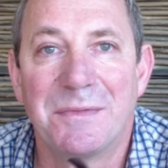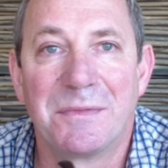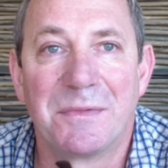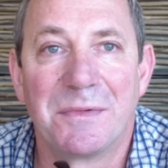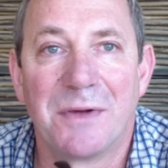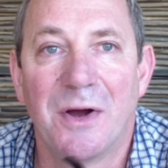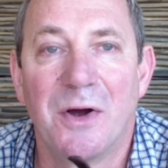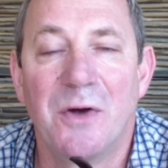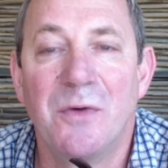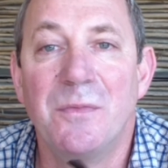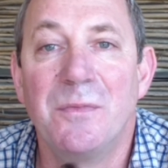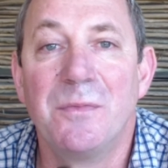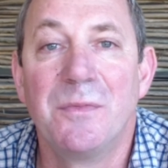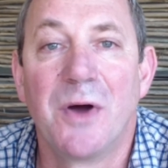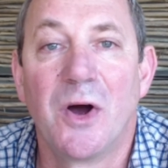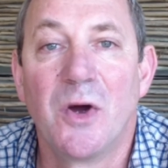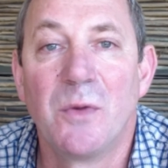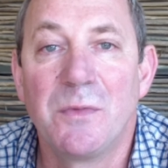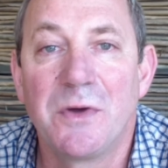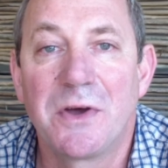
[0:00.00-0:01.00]

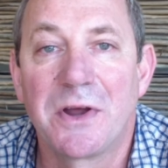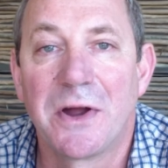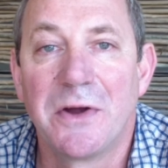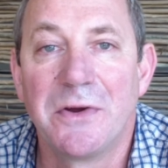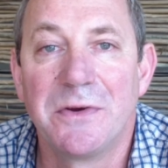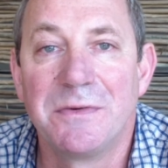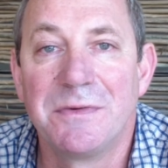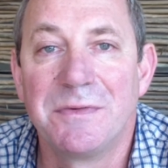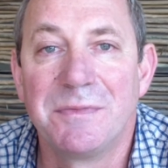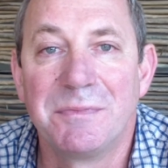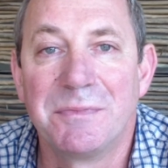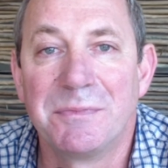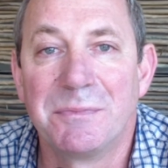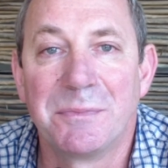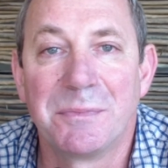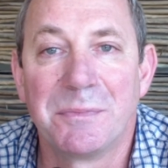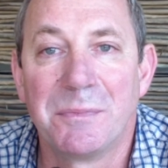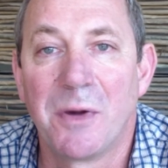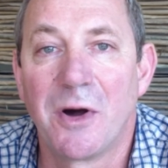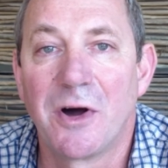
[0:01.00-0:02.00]
homegrown
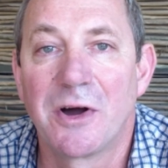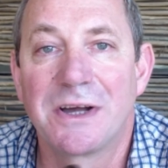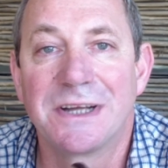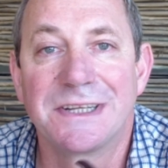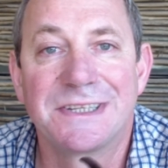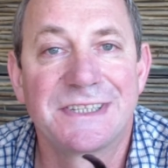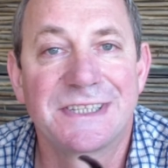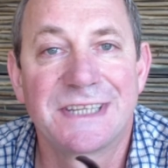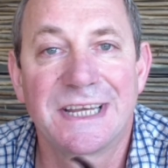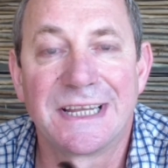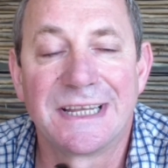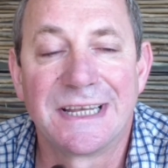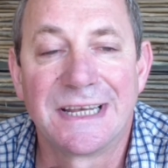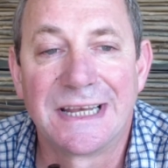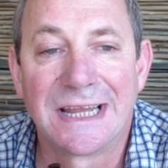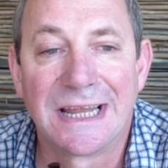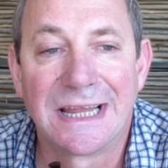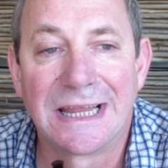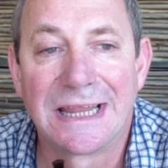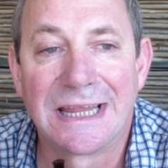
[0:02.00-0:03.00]
markets
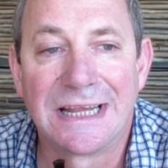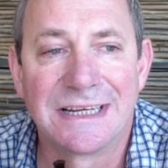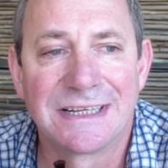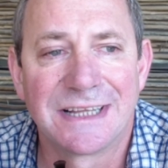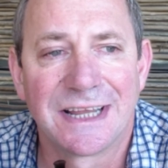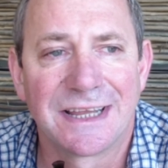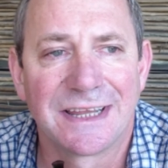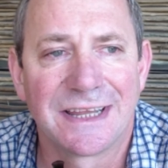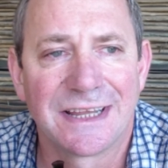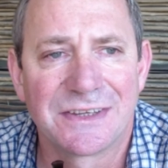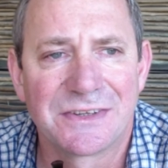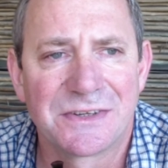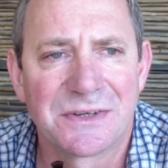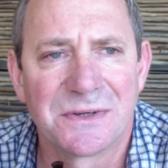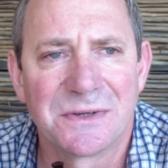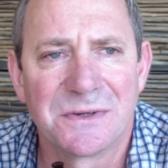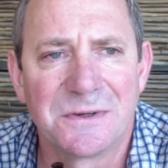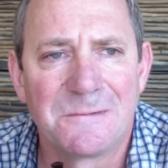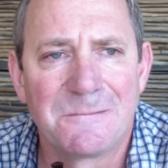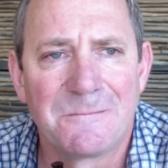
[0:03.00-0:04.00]
and things like that.
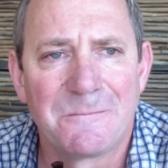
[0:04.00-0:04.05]
So